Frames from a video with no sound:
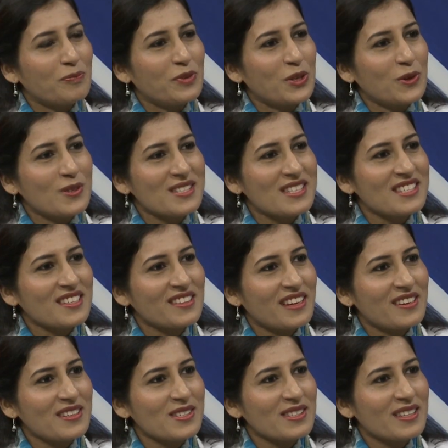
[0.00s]
You know, sister,
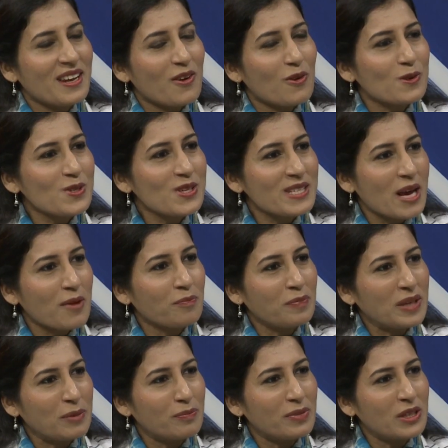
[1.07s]
there are also some
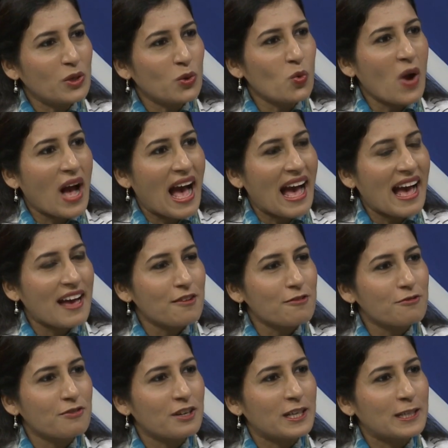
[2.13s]
people who
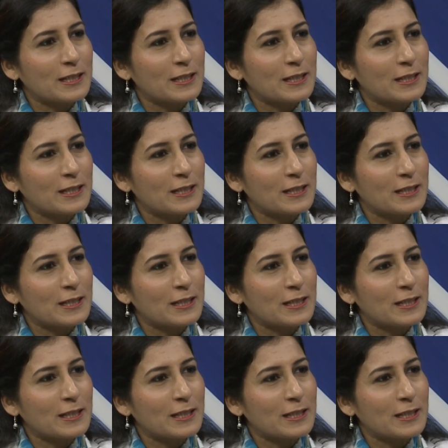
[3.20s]
have